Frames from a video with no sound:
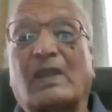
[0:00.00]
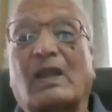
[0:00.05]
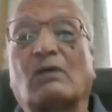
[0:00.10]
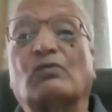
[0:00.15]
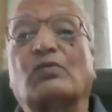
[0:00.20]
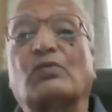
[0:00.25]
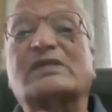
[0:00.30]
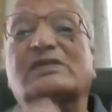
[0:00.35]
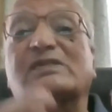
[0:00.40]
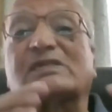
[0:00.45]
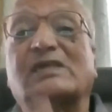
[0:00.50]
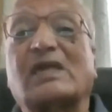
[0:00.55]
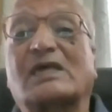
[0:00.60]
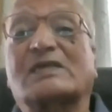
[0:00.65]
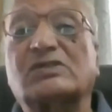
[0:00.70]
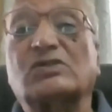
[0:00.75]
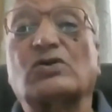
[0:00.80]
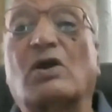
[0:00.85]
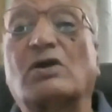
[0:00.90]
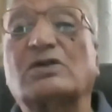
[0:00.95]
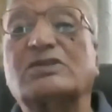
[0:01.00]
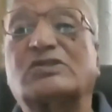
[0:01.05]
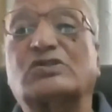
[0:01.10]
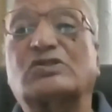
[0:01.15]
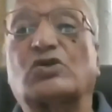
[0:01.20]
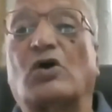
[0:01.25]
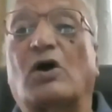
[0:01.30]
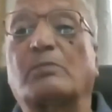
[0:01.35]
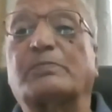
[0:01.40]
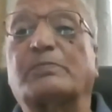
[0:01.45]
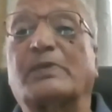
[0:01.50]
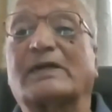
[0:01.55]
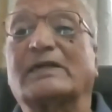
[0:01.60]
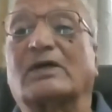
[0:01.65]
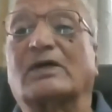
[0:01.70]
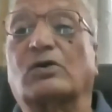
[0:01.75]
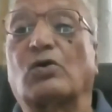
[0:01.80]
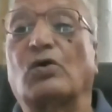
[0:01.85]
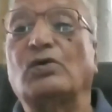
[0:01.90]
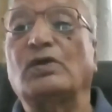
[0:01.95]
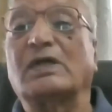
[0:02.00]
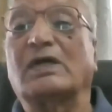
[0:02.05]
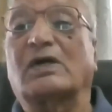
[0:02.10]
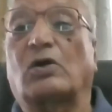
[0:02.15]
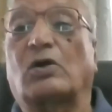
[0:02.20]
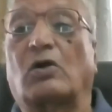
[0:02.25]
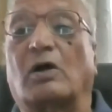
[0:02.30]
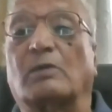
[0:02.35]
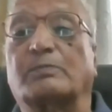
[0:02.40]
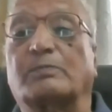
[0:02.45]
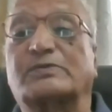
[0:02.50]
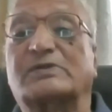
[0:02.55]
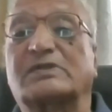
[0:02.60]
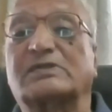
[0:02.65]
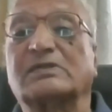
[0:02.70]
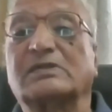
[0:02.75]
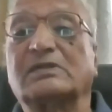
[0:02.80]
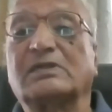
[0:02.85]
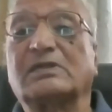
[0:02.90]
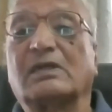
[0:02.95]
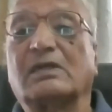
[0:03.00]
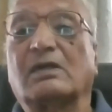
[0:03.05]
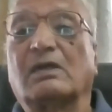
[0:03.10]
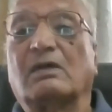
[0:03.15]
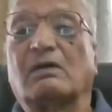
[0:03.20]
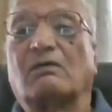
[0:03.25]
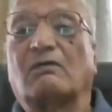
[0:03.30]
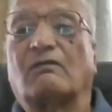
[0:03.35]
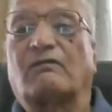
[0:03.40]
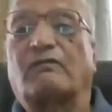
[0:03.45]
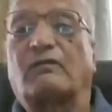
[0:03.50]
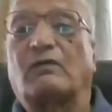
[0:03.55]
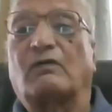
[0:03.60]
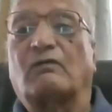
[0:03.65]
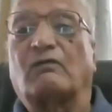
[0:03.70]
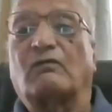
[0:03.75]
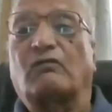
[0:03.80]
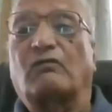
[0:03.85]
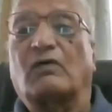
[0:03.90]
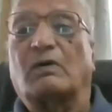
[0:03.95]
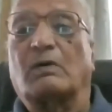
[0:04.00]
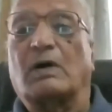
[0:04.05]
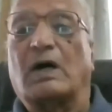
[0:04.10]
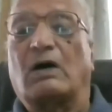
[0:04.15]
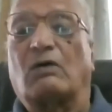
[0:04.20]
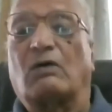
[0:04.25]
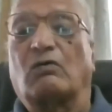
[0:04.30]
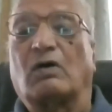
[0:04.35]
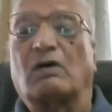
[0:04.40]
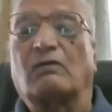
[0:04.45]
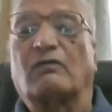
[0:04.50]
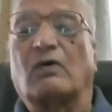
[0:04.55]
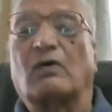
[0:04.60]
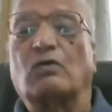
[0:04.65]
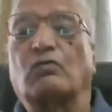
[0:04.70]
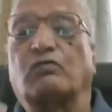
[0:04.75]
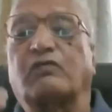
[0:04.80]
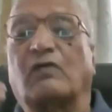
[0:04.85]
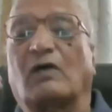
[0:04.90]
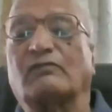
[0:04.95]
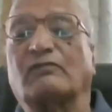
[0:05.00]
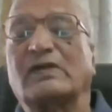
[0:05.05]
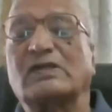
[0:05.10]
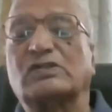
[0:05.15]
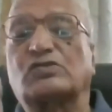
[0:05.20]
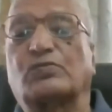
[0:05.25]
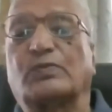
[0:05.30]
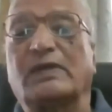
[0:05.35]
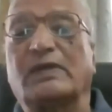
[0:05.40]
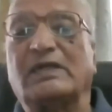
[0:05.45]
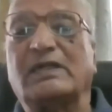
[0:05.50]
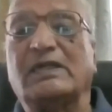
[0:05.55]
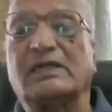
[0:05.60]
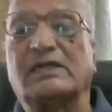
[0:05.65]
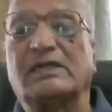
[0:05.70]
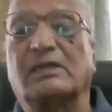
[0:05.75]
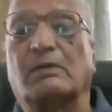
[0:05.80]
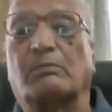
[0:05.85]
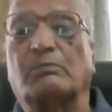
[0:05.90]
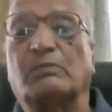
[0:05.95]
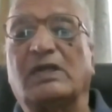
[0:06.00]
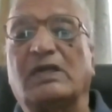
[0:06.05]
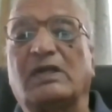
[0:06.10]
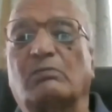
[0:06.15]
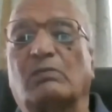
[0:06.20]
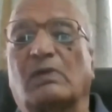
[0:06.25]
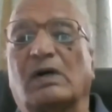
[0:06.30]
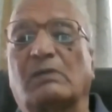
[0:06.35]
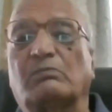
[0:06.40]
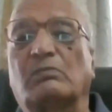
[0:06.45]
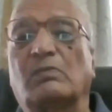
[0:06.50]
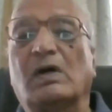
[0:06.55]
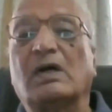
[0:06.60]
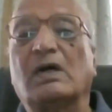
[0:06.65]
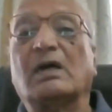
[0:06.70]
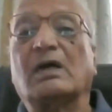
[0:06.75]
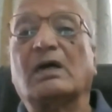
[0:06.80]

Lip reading: which does not stop at growing crops, for which we need the minimum